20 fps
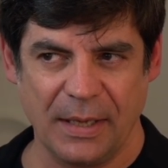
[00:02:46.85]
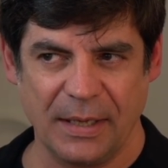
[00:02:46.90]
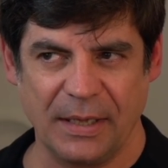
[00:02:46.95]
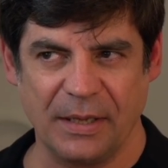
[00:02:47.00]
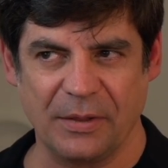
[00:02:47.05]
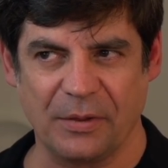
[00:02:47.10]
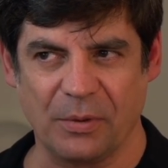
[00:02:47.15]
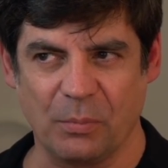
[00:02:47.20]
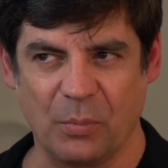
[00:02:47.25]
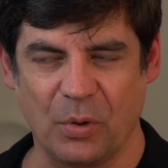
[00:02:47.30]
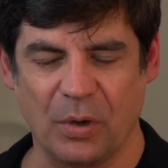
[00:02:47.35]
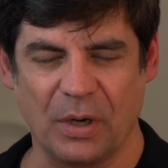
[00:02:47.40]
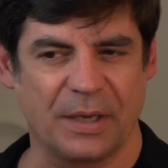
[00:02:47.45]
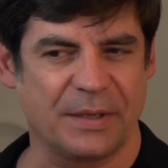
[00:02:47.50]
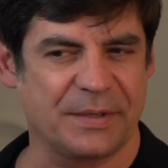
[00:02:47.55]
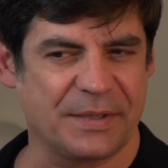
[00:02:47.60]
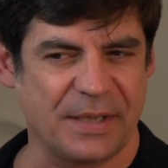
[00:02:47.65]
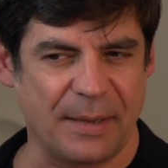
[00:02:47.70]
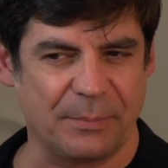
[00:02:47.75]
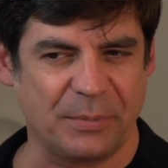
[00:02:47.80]
either more
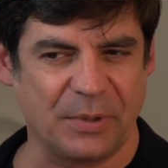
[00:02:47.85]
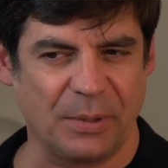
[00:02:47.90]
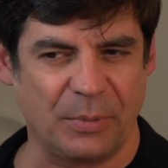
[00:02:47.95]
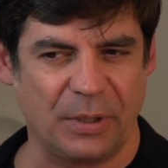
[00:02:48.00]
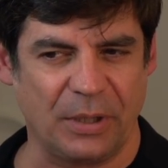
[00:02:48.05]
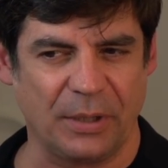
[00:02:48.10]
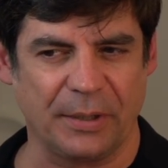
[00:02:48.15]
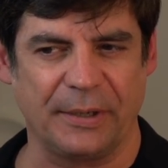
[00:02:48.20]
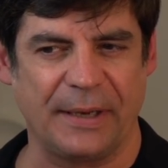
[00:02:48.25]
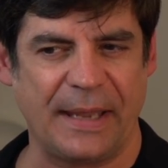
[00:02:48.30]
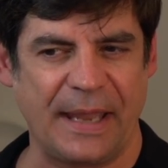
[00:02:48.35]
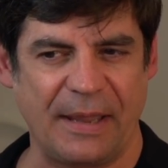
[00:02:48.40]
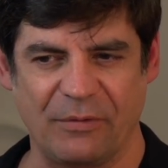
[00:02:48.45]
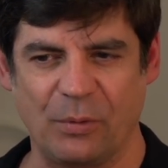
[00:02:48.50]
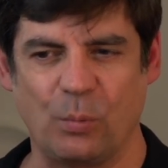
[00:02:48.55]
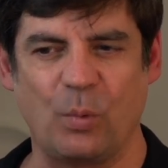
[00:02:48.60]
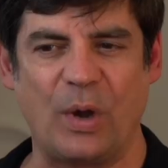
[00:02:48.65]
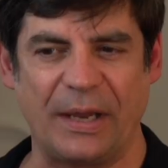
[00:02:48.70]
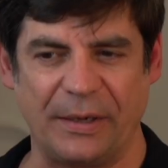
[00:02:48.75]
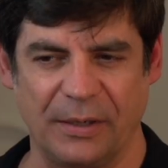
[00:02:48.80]
acceptable or to have a
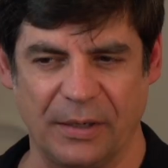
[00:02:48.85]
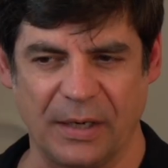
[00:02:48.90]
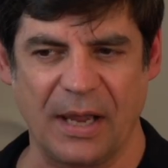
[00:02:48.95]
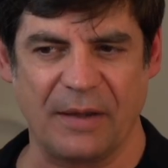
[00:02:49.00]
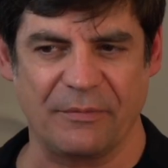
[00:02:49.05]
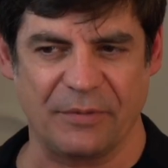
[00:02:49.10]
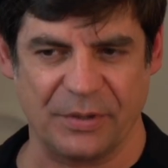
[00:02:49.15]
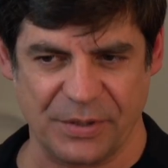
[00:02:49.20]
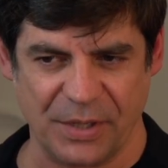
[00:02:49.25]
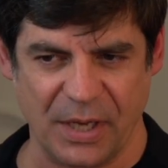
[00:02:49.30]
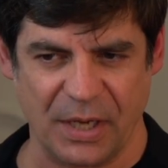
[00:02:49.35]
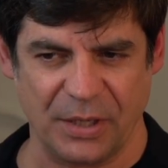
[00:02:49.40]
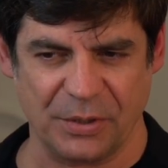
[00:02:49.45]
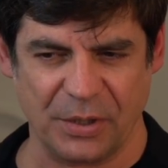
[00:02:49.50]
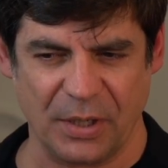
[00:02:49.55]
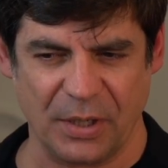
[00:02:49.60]
wider conversation